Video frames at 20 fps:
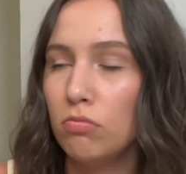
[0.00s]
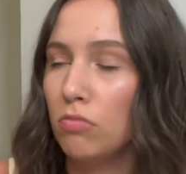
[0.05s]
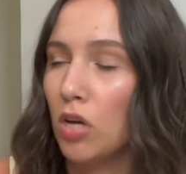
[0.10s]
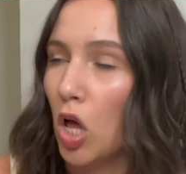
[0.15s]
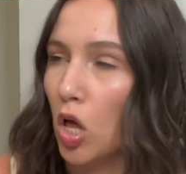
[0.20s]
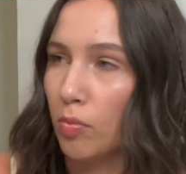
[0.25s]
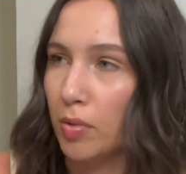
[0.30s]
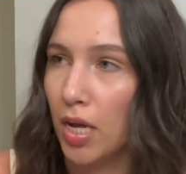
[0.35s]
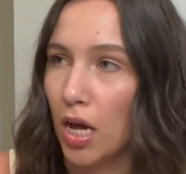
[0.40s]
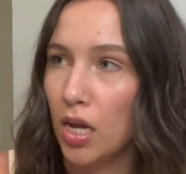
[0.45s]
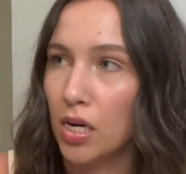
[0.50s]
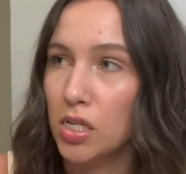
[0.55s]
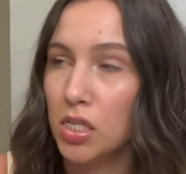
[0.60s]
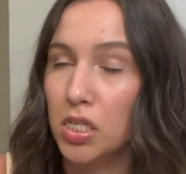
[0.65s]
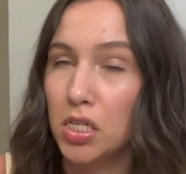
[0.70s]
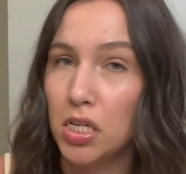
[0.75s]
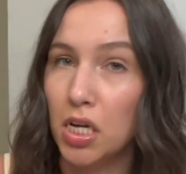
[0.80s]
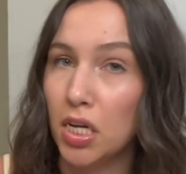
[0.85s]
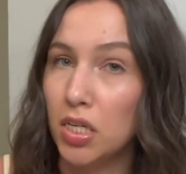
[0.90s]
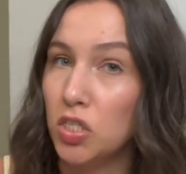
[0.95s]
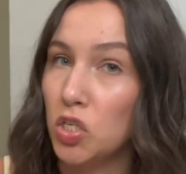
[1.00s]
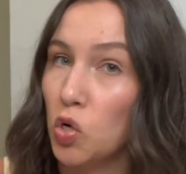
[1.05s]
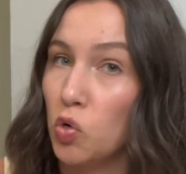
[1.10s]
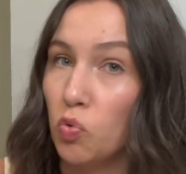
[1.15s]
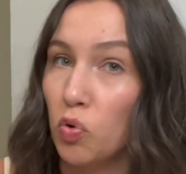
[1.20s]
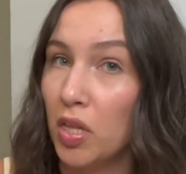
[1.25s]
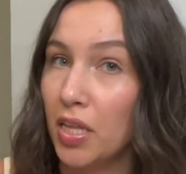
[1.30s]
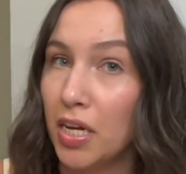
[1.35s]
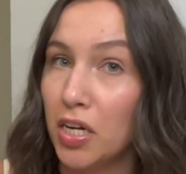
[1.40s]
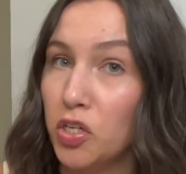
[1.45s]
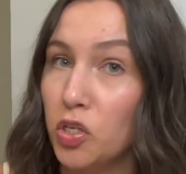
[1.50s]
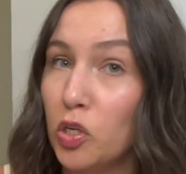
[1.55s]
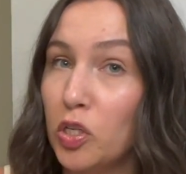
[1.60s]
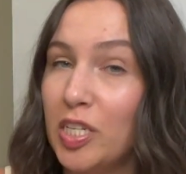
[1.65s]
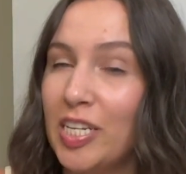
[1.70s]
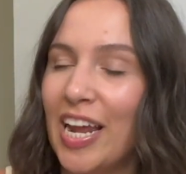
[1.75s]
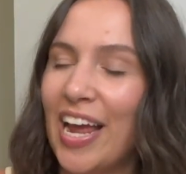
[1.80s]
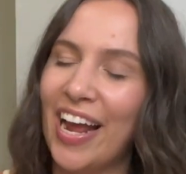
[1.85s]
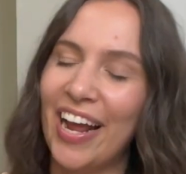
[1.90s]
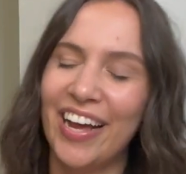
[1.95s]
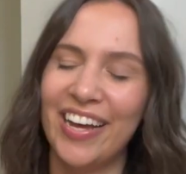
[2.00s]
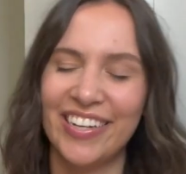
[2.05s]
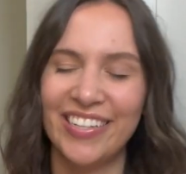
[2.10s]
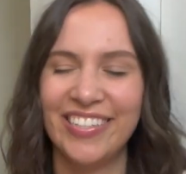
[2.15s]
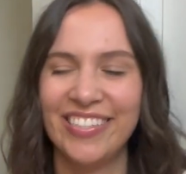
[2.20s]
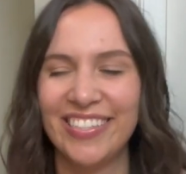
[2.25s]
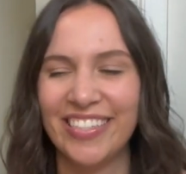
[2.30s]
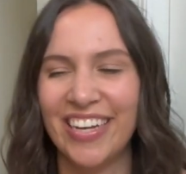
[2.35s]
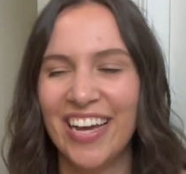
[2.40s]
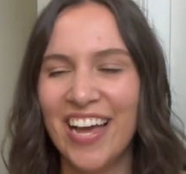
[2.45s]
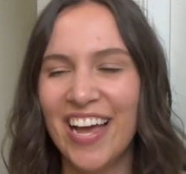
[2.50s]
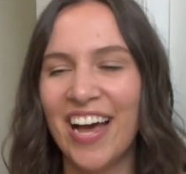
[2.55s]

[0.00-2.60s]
I'll be honest, I don't really understand.